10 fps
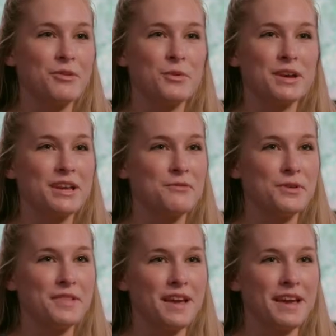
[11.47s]
was working
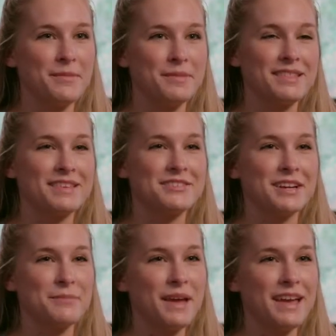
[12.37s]
full-time to try
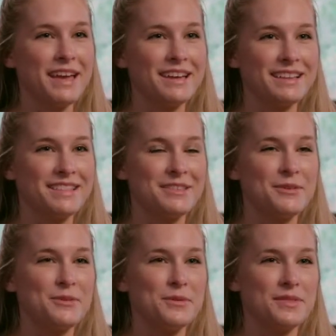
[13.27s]
to pay
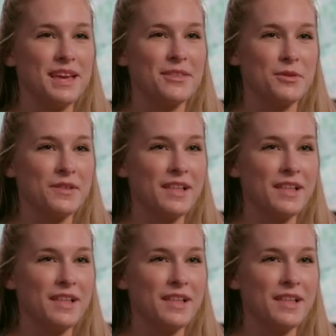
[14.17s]
to take those